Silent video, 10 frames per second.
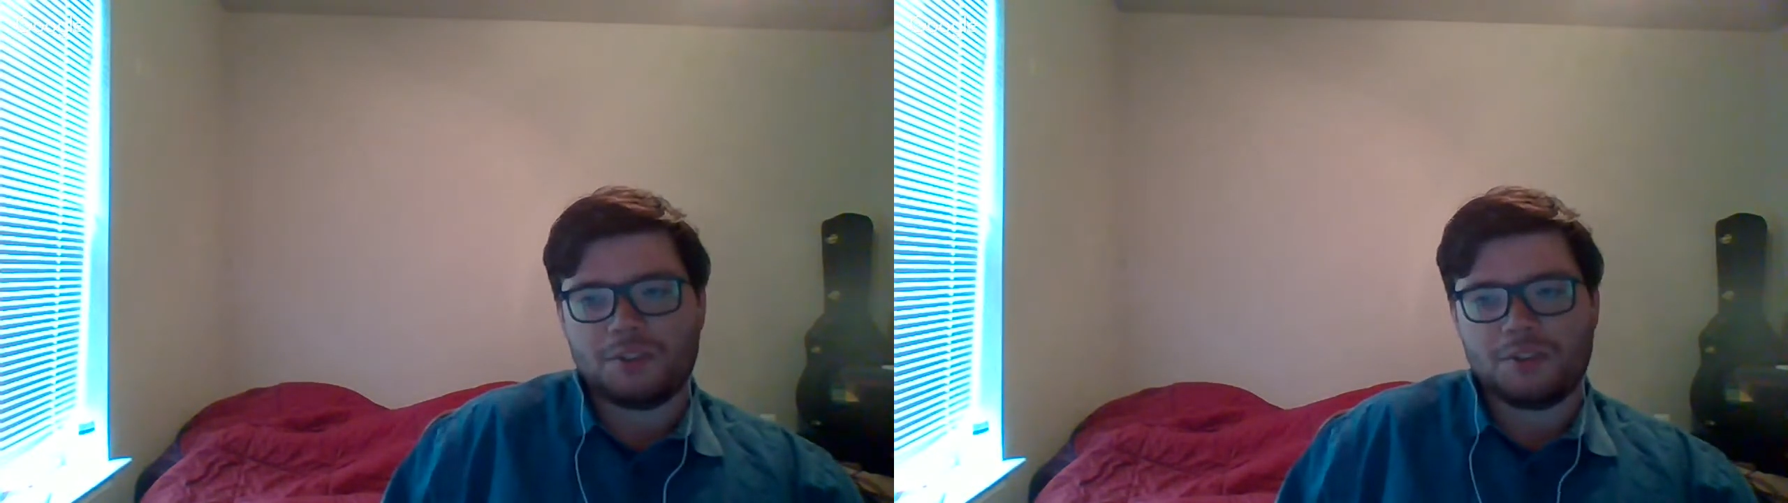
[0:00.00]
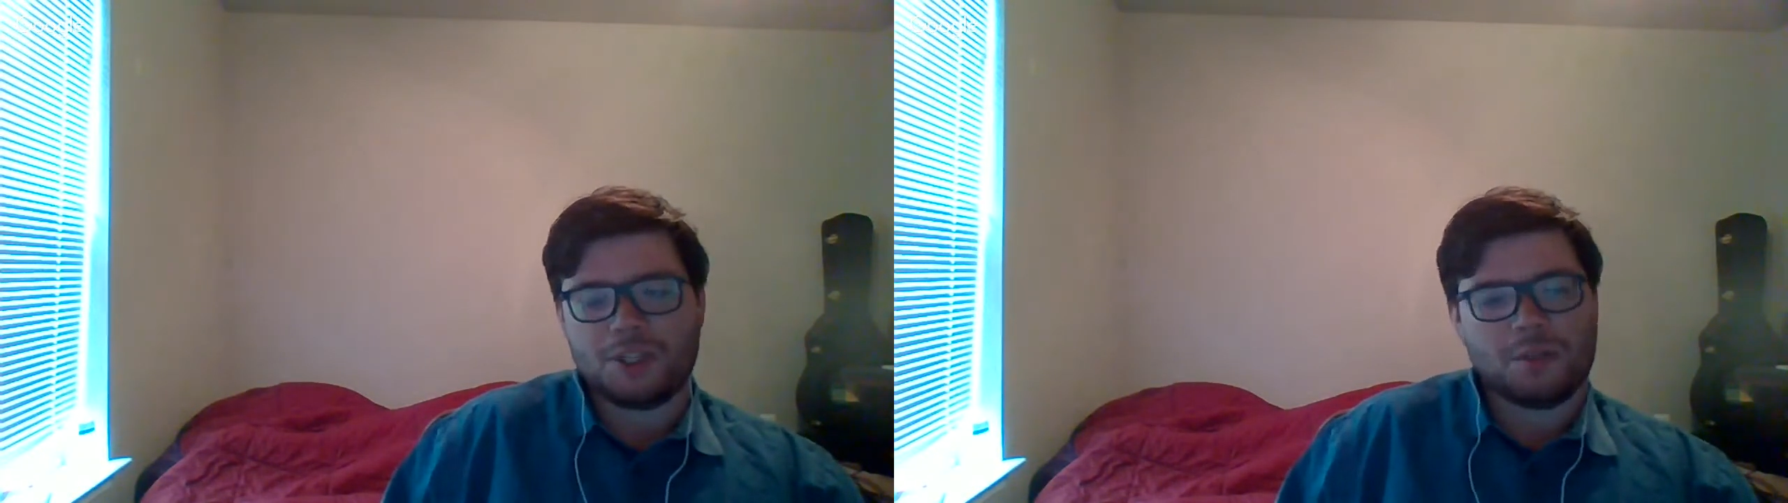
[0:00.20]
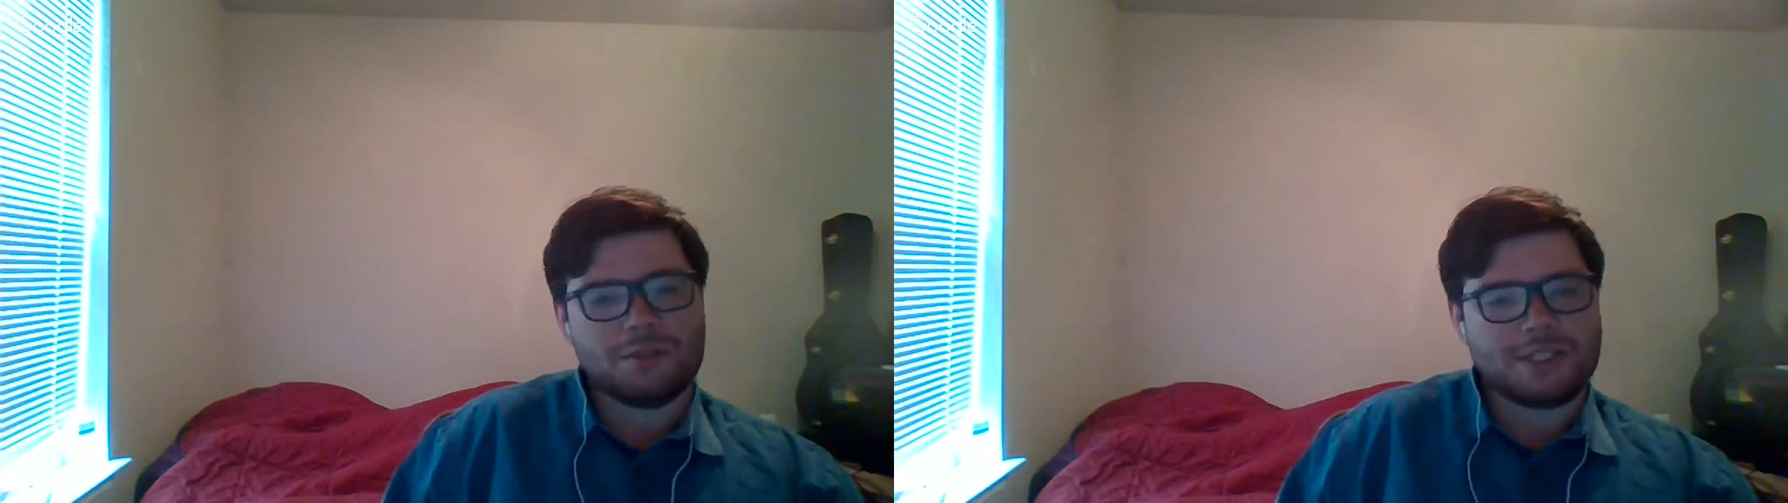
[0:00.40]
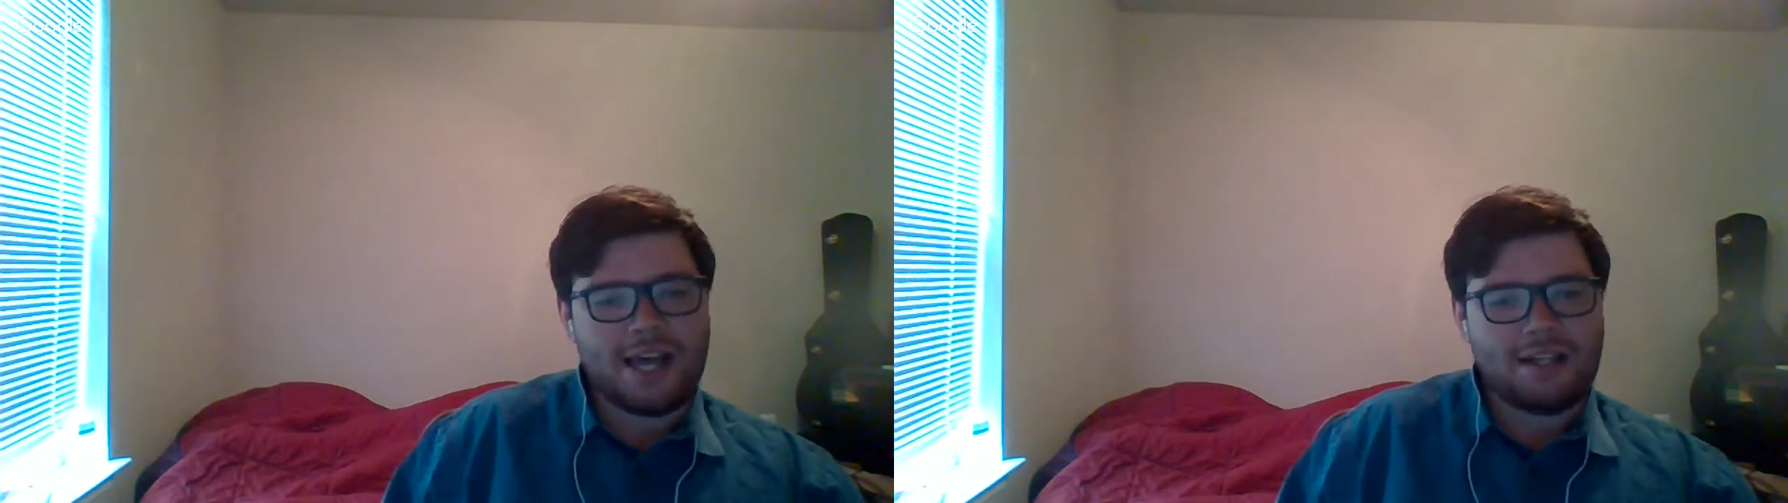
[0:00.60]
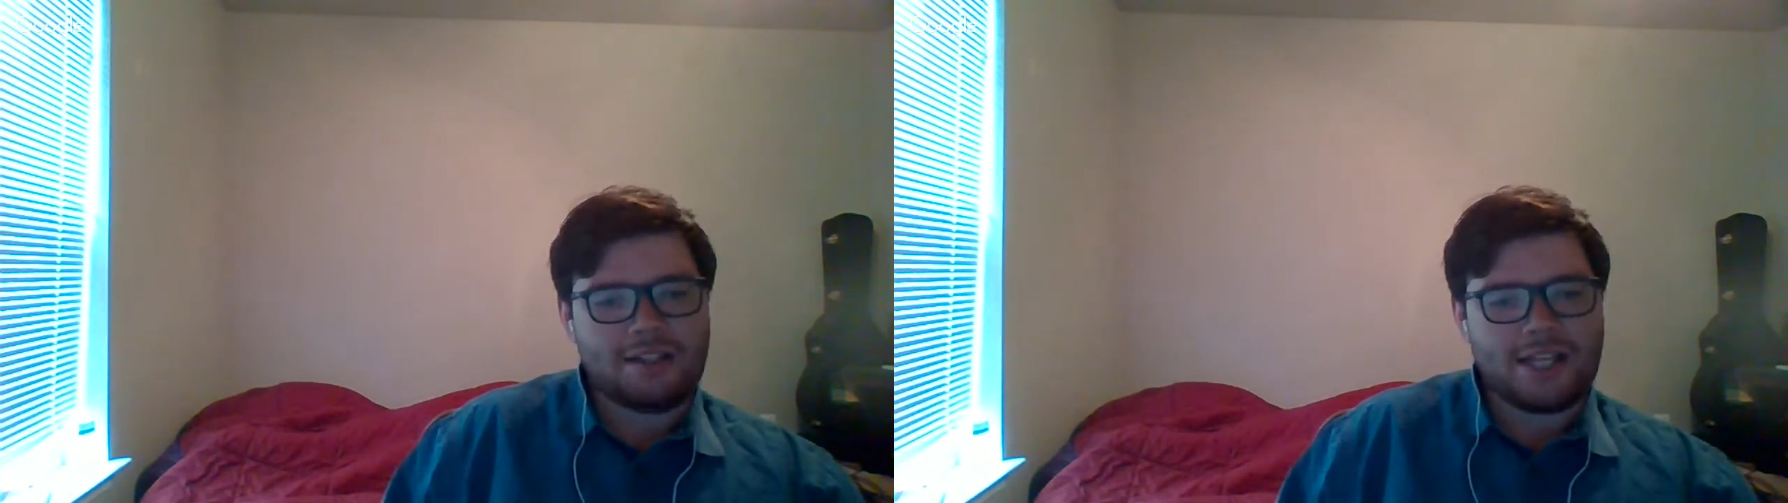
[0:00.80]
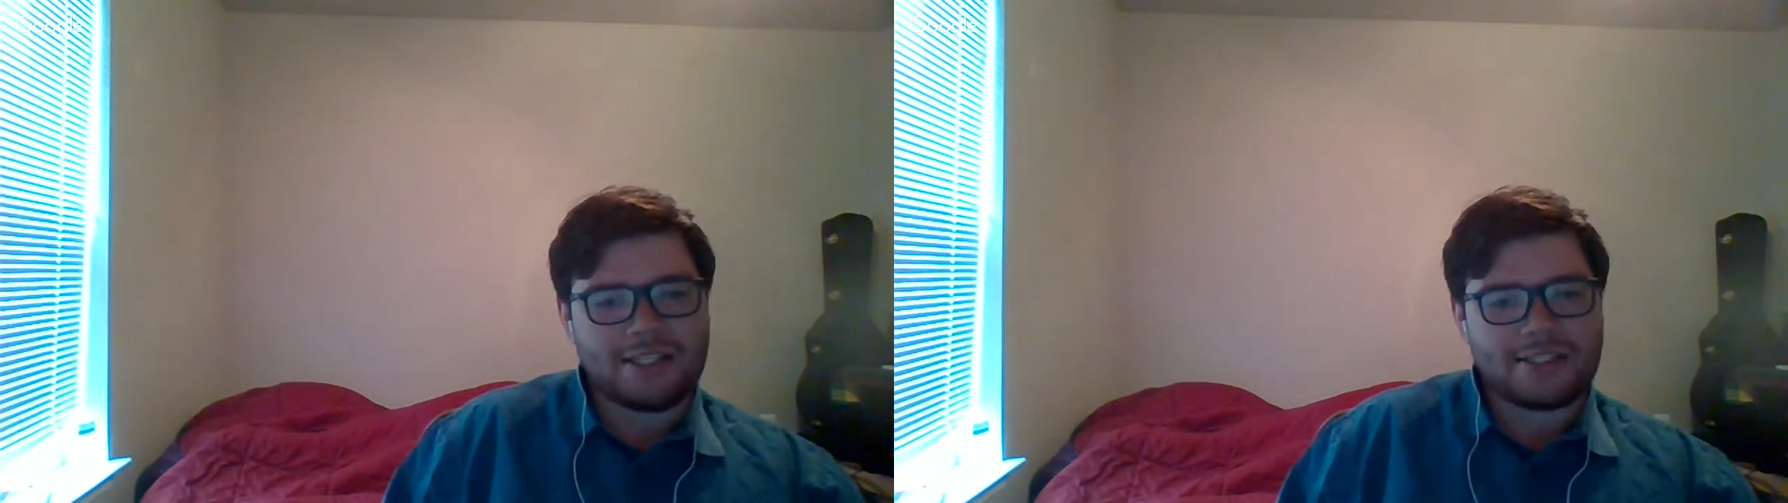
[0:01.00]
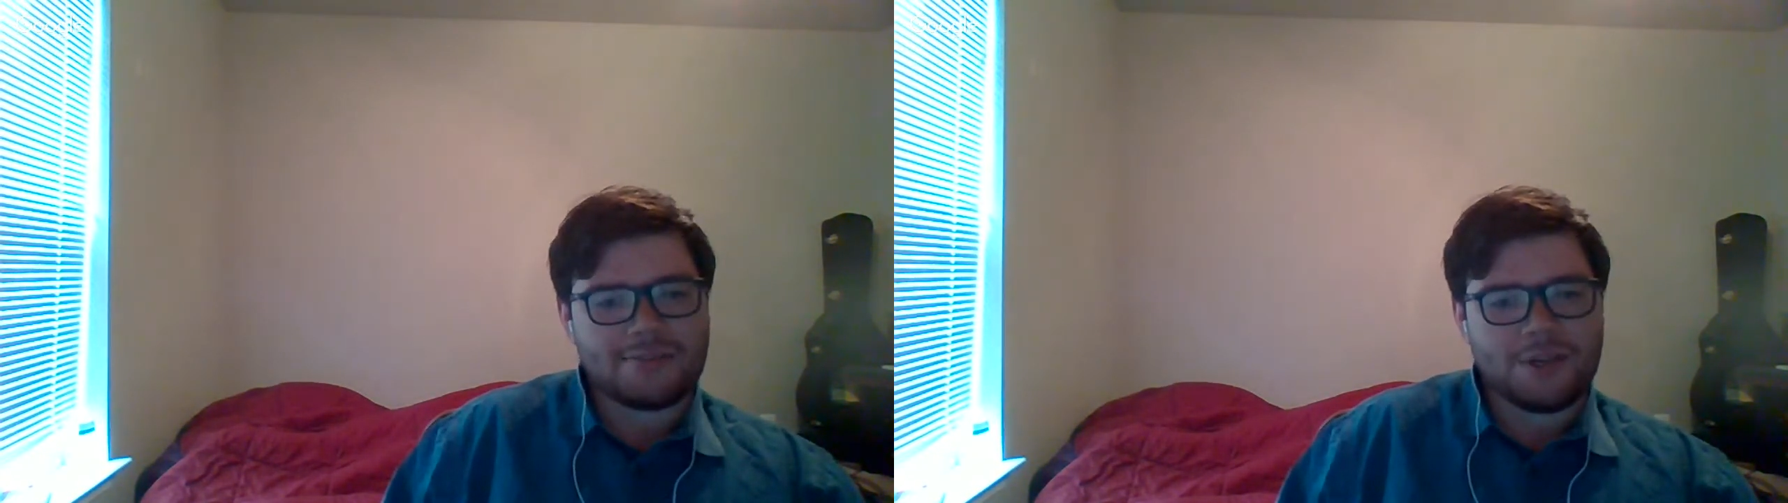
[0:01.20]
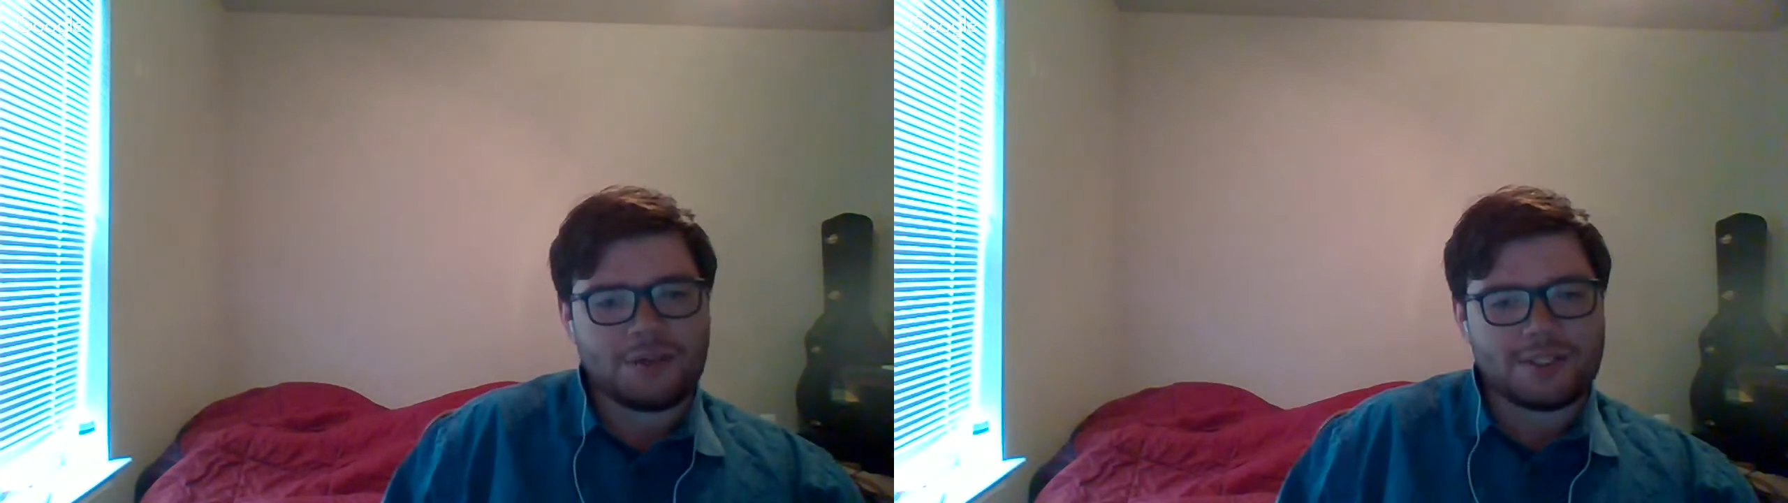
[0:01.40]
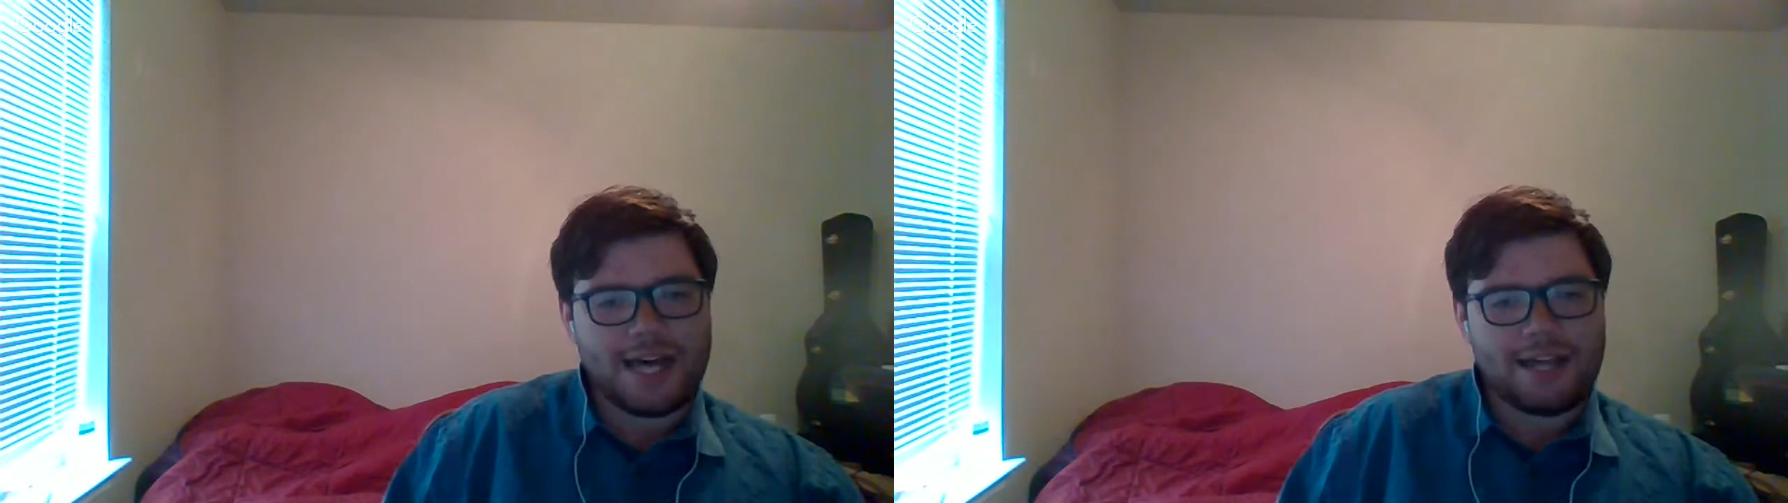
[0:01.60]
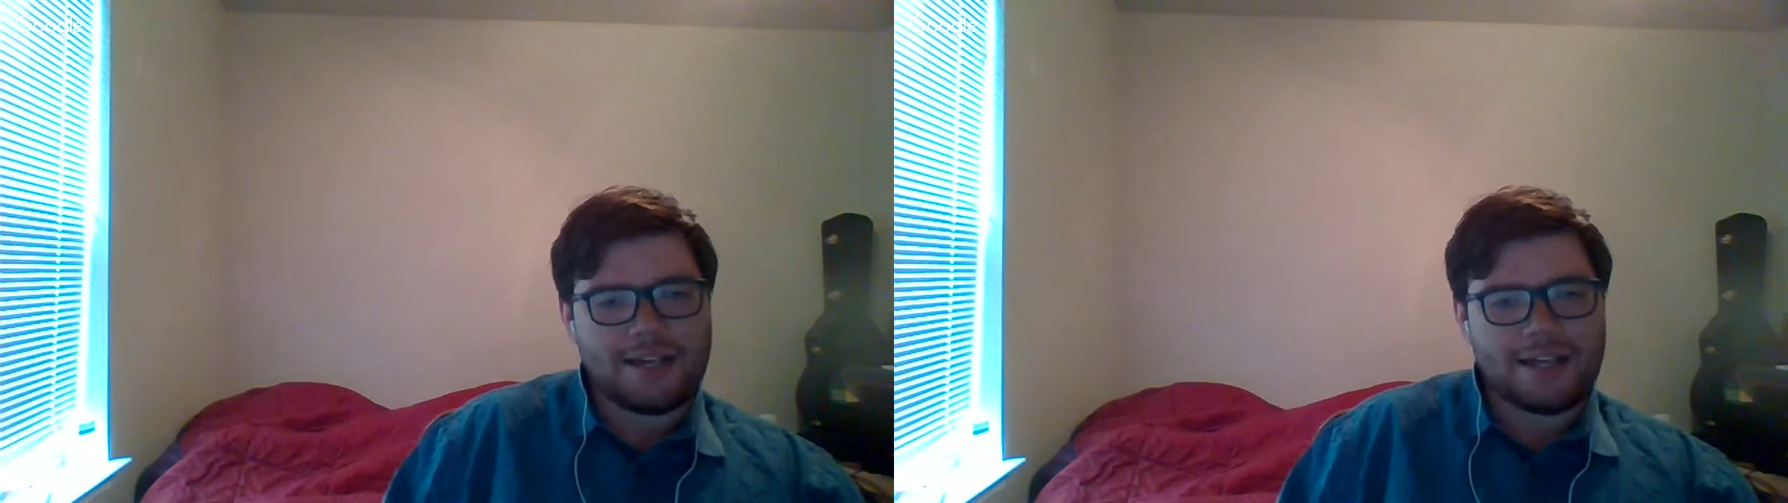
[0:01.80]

don't tell ace folks that,